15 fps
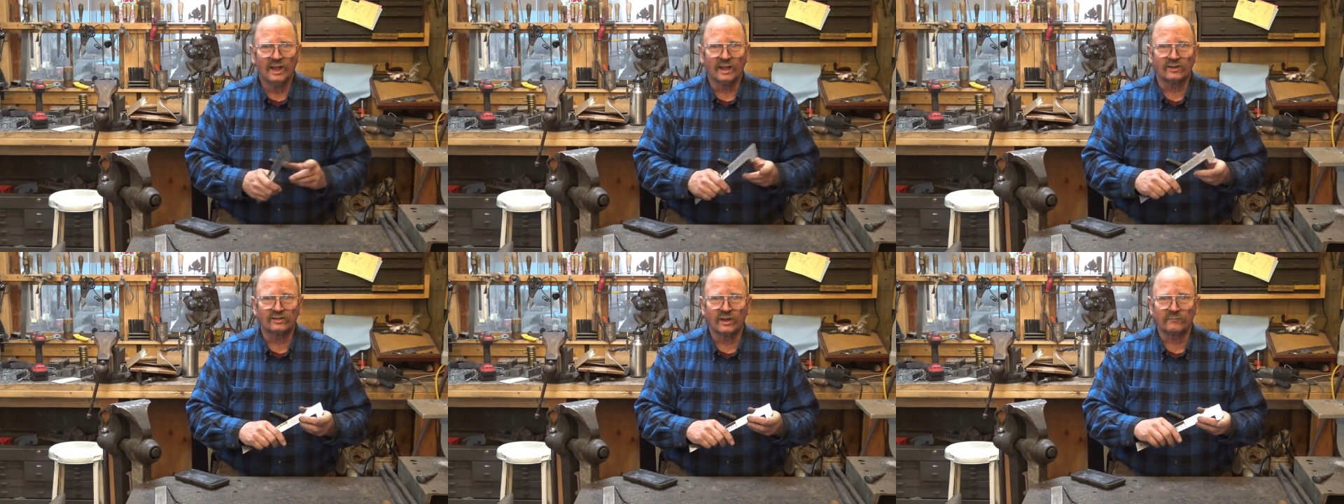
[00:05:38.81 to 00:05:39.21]

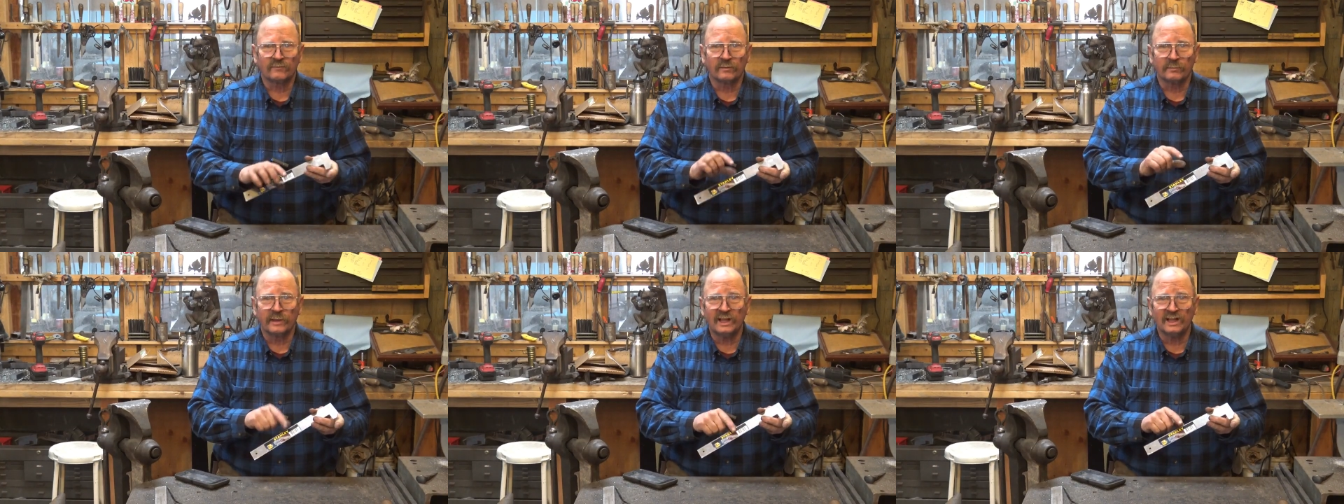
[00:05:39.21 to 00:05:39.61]
Except
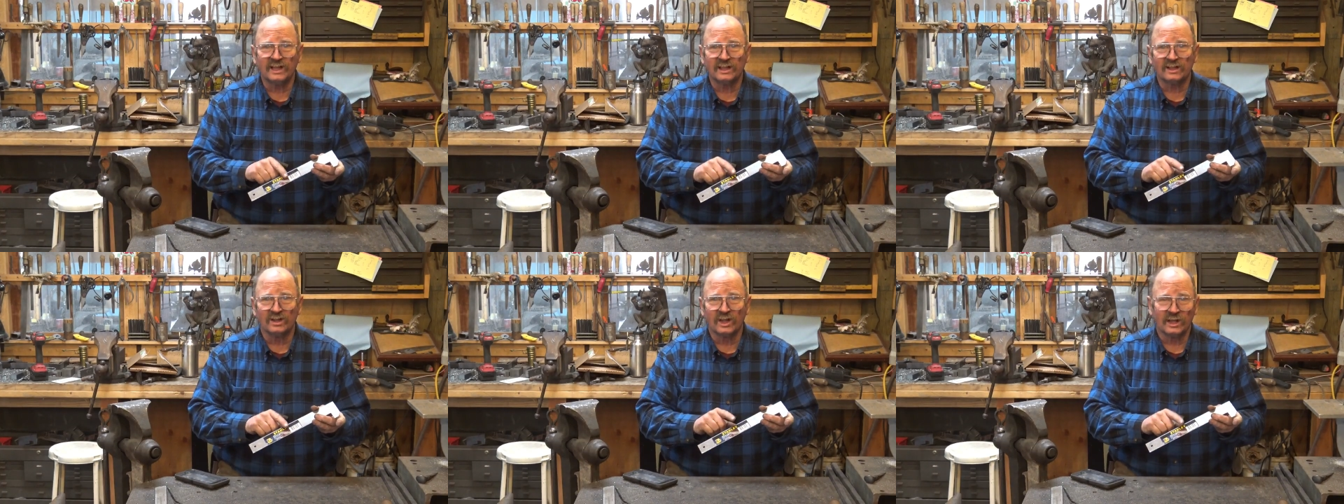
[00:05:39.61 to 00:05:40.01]
for
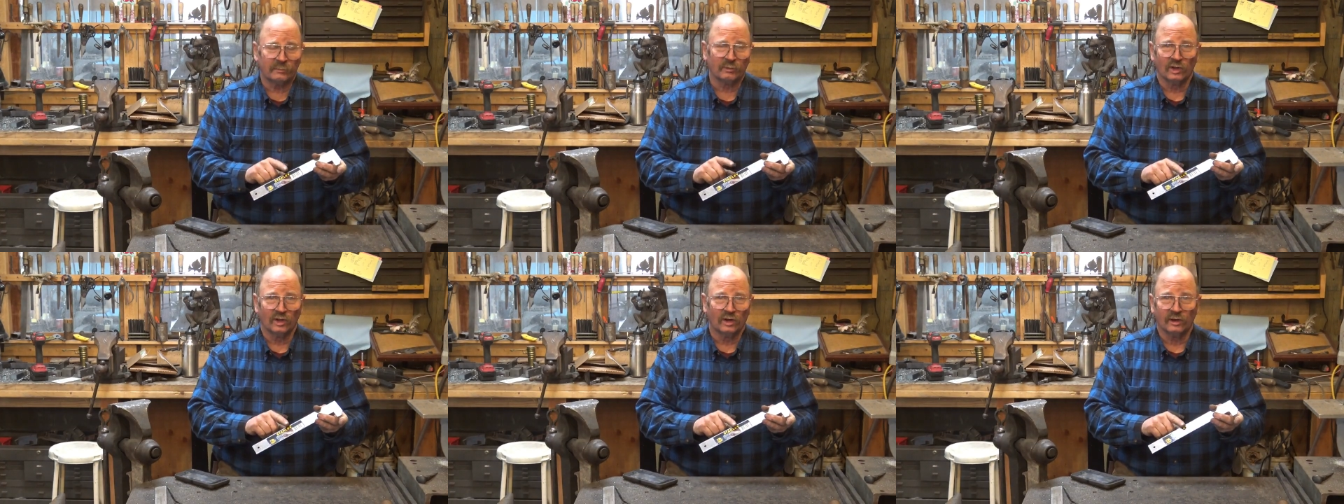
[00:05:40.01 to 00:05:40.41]
peeling the
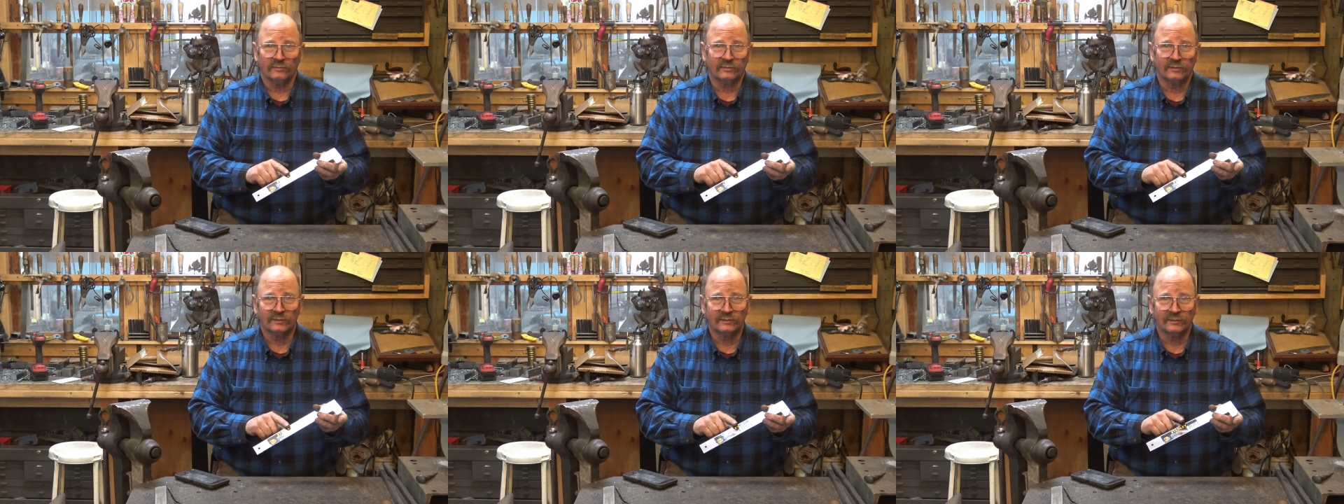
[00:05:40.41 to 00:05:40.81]
label
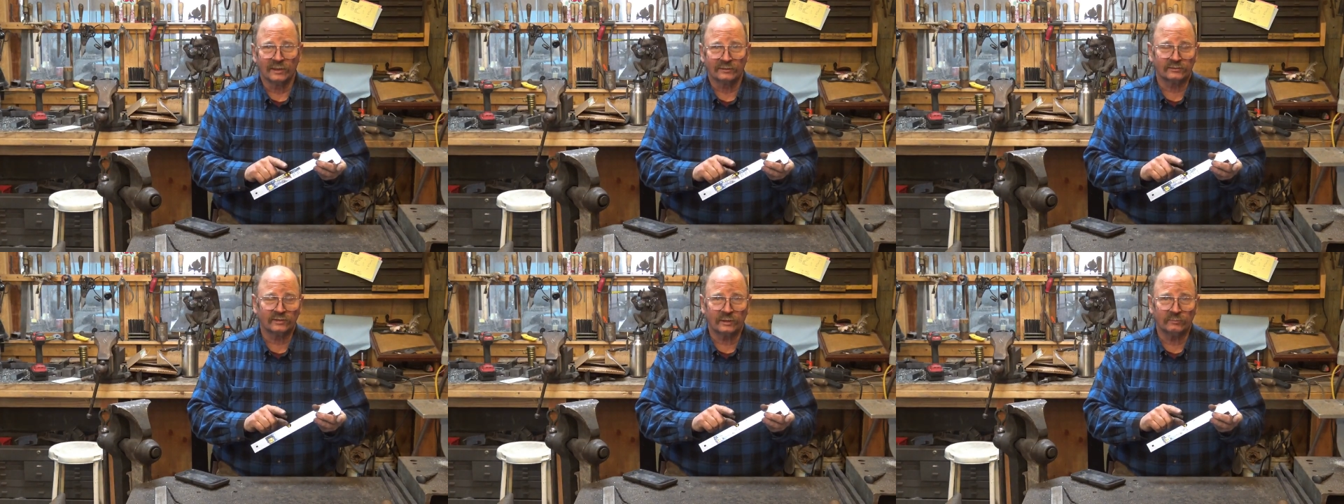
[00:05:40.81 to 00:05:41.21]
off.
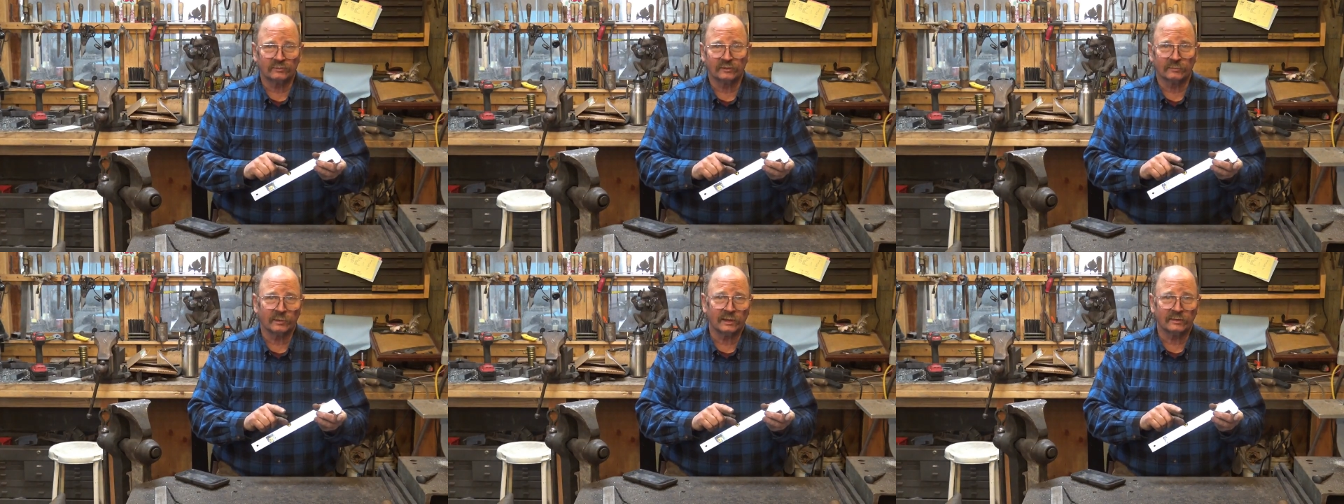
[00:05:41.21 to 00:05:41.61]
That
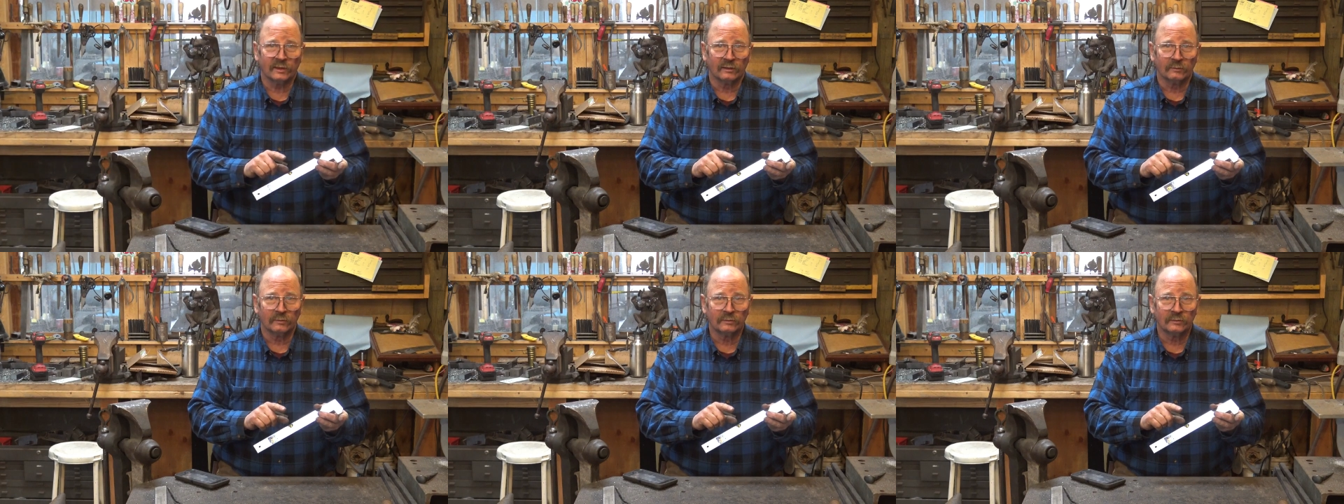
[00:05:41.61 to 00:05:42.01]
seems to be
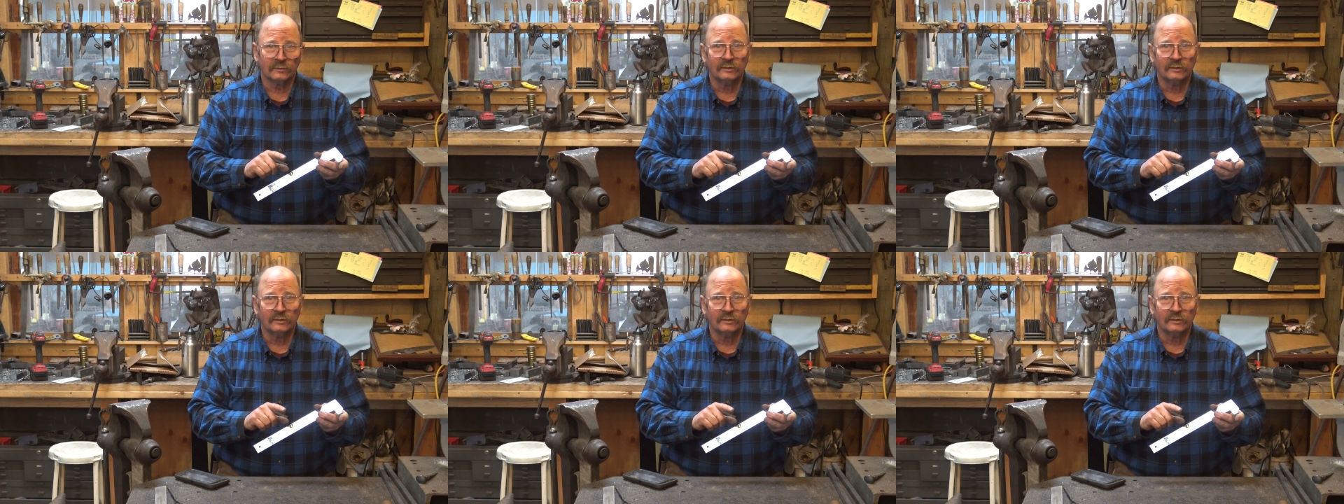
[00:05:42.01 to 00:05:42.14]
the